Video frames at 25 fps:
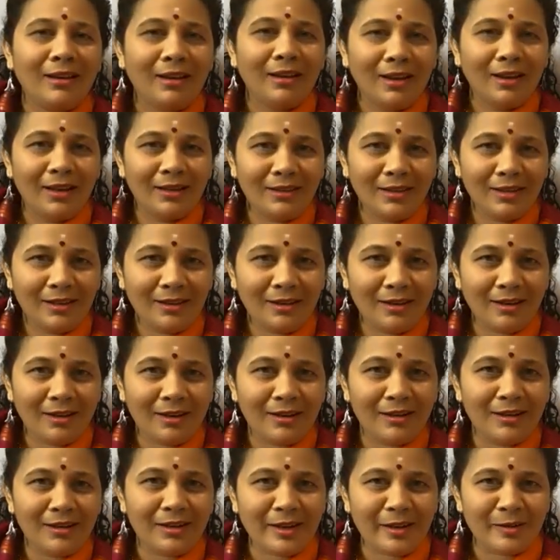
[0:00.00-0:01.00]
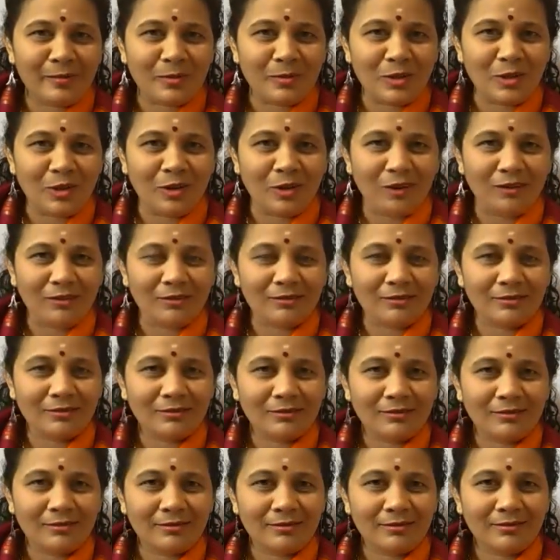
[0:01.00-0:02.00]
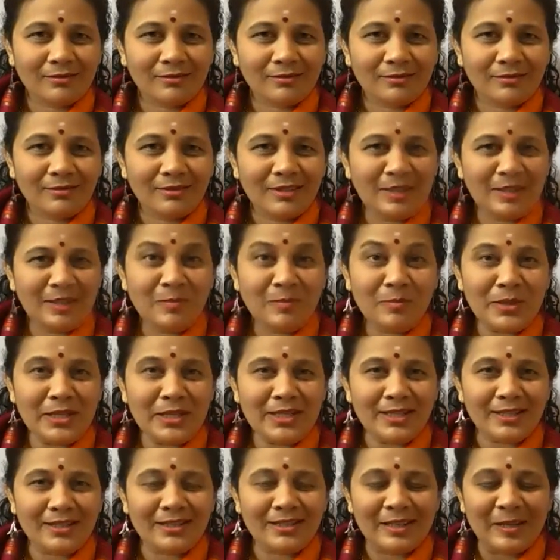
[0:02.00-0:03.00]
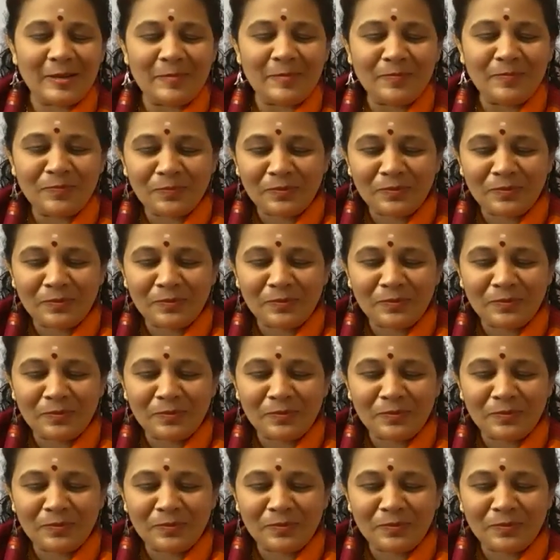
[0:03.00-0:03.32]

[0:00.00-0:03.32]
And the current comes on immediately.